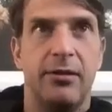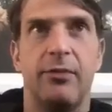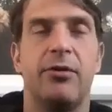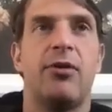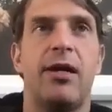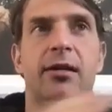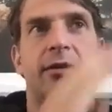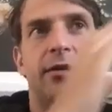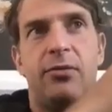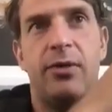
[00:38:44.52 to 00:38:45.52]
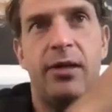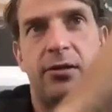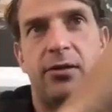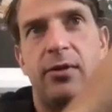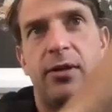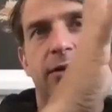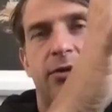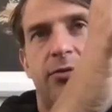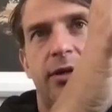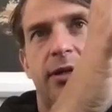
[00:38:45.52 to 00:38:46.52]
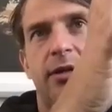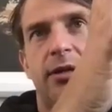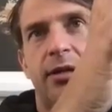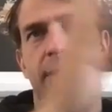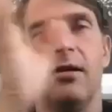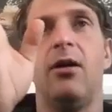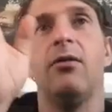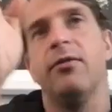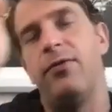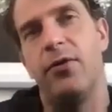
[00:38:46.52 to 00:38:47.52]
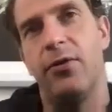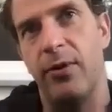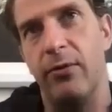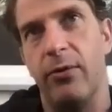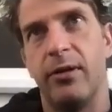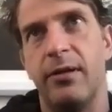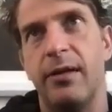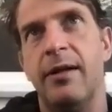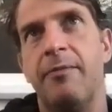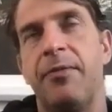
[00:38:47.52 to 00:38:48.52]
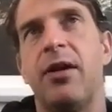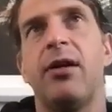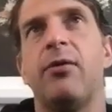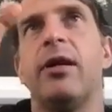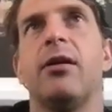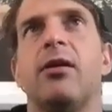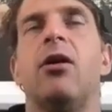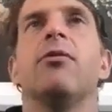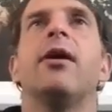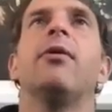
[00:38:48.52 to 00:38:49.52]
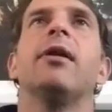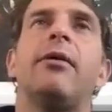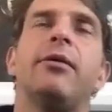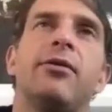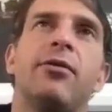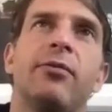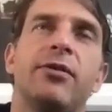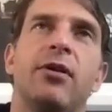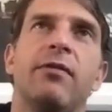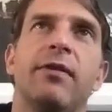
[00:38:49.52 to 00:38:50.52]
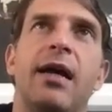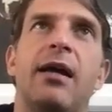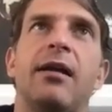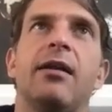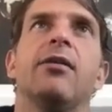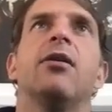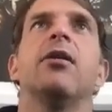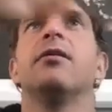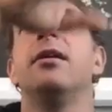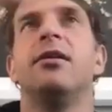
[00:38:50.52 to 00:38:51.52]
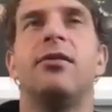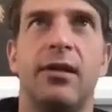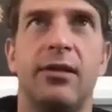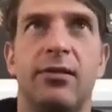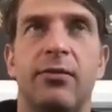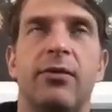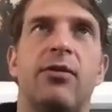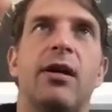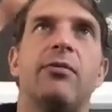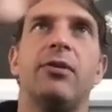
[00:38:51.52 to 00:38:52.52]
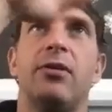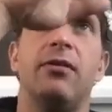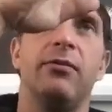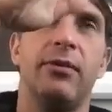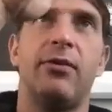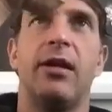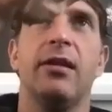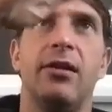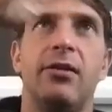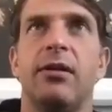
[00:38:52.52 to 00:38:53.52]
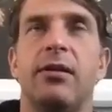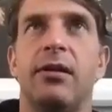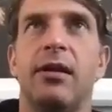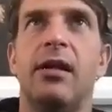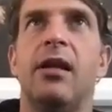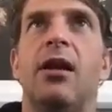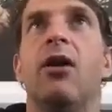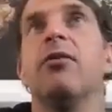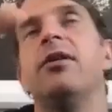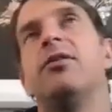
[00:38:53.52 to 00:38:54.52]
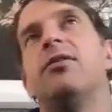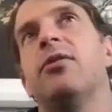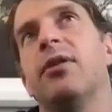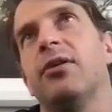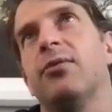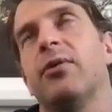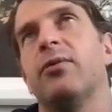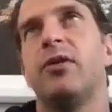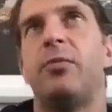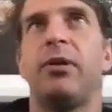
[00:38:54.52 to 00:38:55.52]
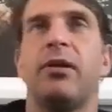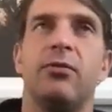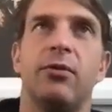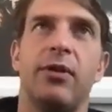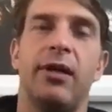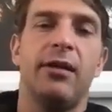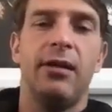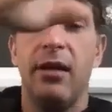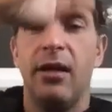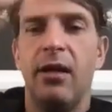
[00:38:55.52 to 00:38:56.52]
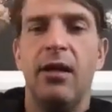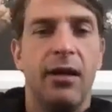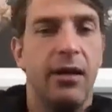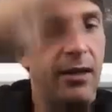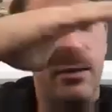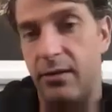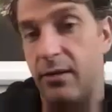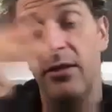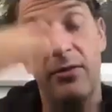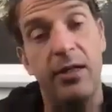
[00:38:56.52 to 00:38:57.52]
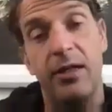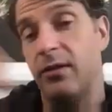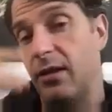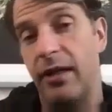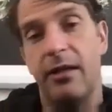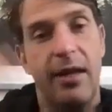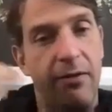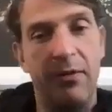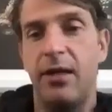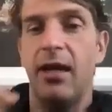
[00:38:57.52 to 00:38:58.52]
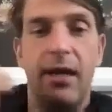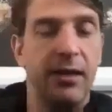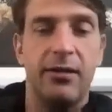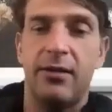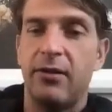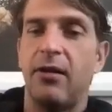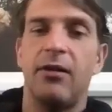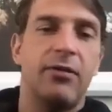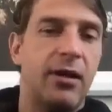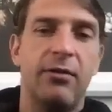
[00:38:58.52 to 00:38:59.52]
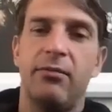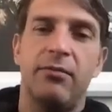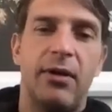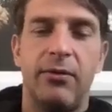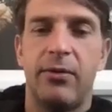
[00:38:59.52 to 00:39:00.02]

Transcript: it's like we tried it this way this way this way and oh the fourth way worked okay we and oh now well now we tr- we solve that and unlock these things so we try we solve we tried this oh these two things work well let's pick this one okay and then and that literally is like every day that's that's how how how it